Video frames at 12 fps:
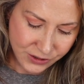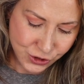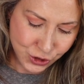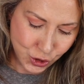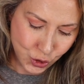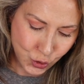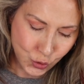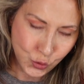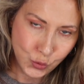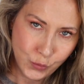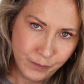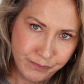
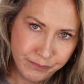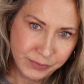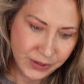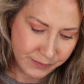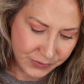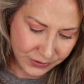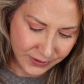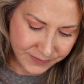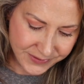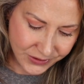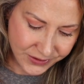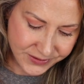to plump your
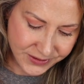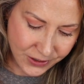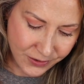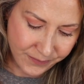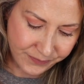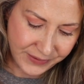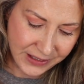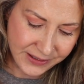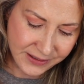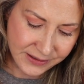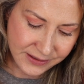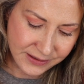lips also. And
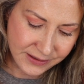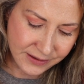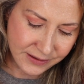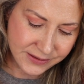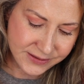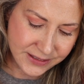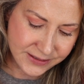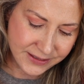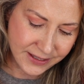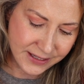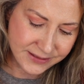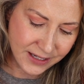it says
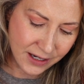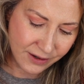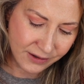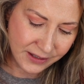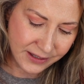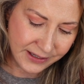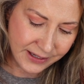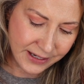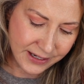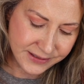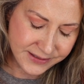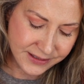it has hyaluronic
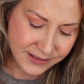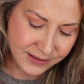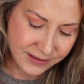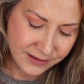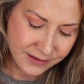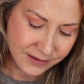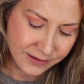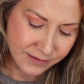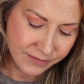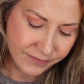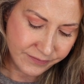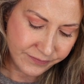acid
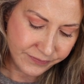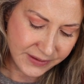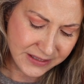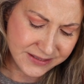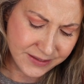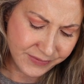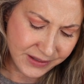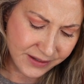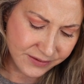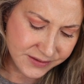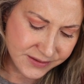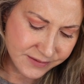and something
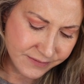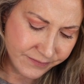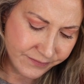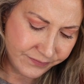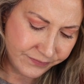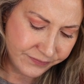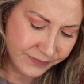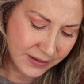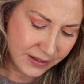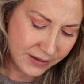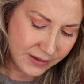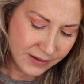else.
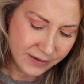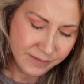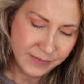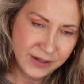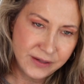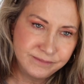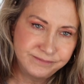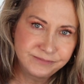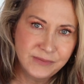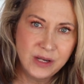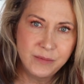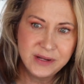But
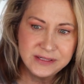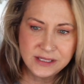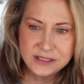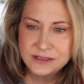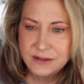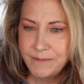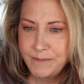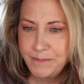anyway, this